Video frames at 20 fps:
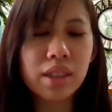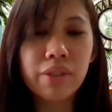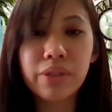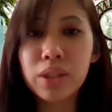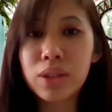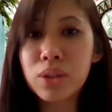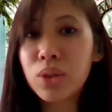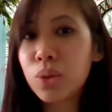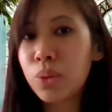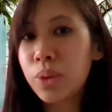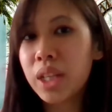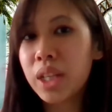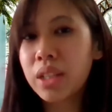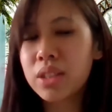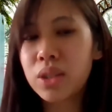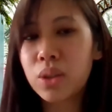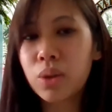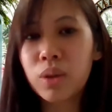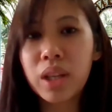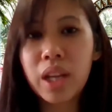After 2
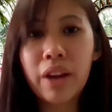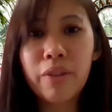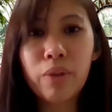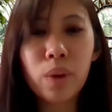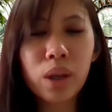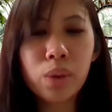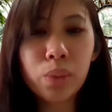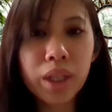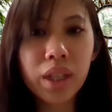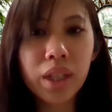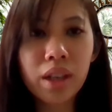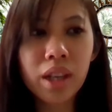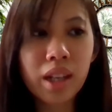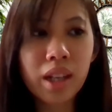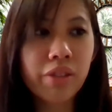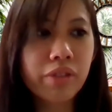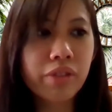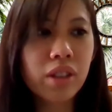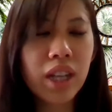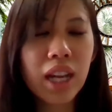weeks, you only have 1 week. And
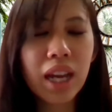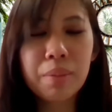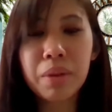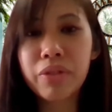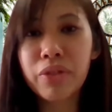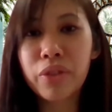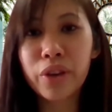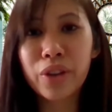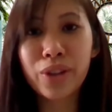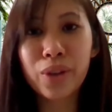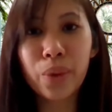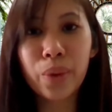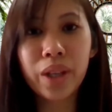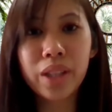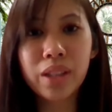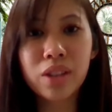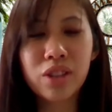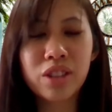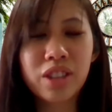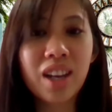after that, before you know
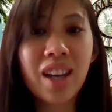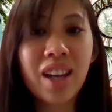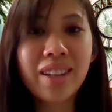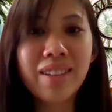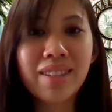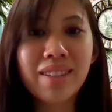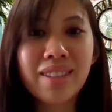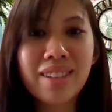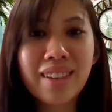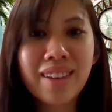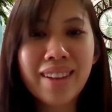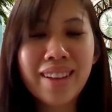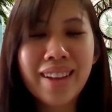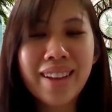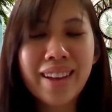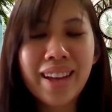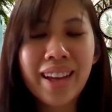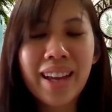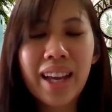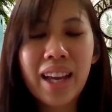it, you're done.
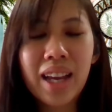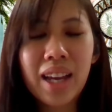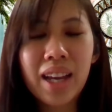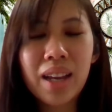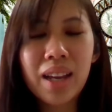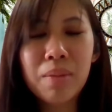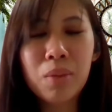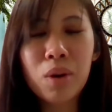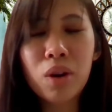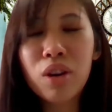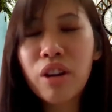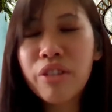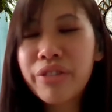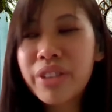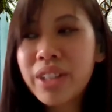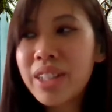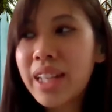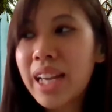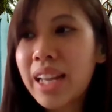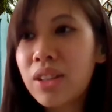And more
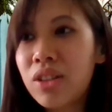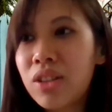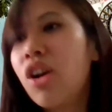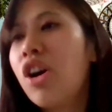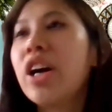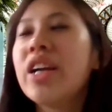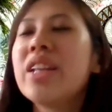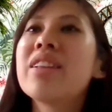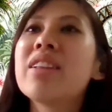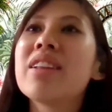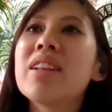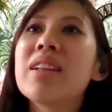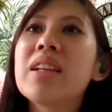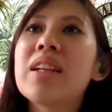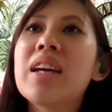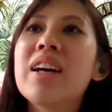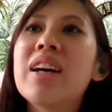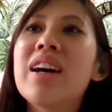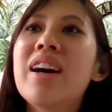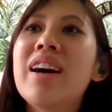often than not,
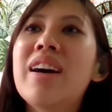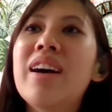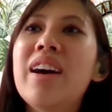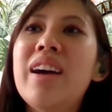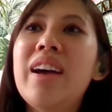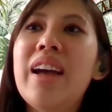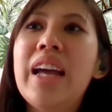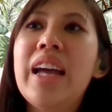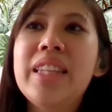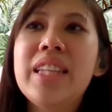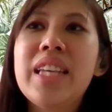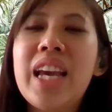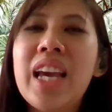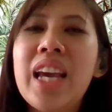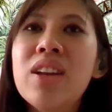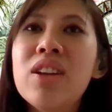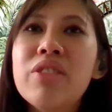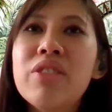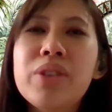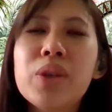at the
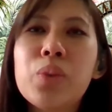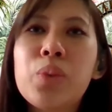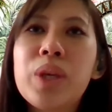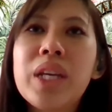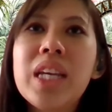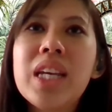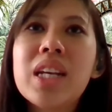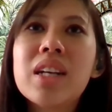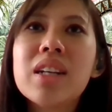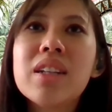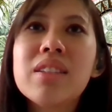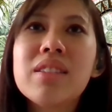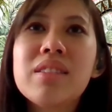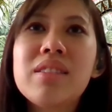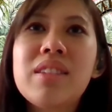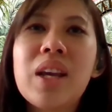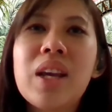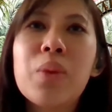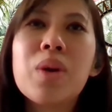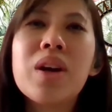end of the week,
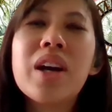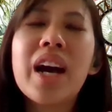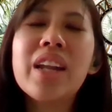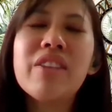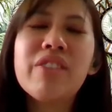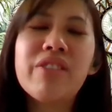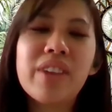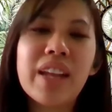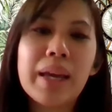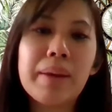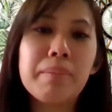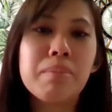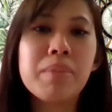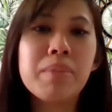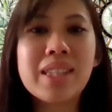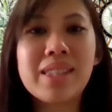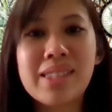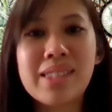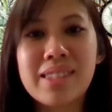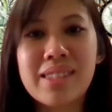they will kind of like
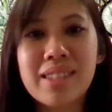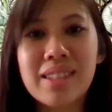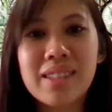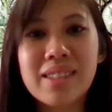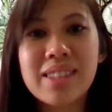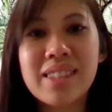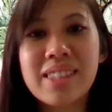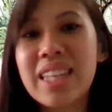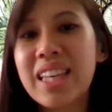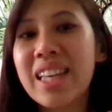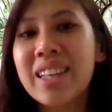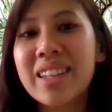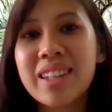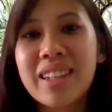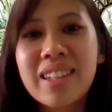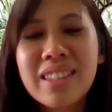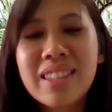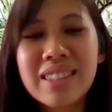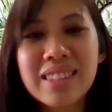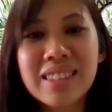miss seeing
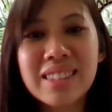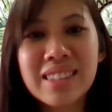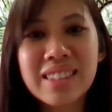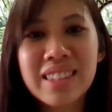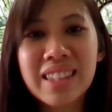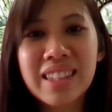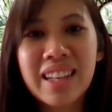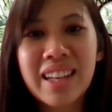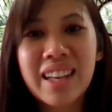us.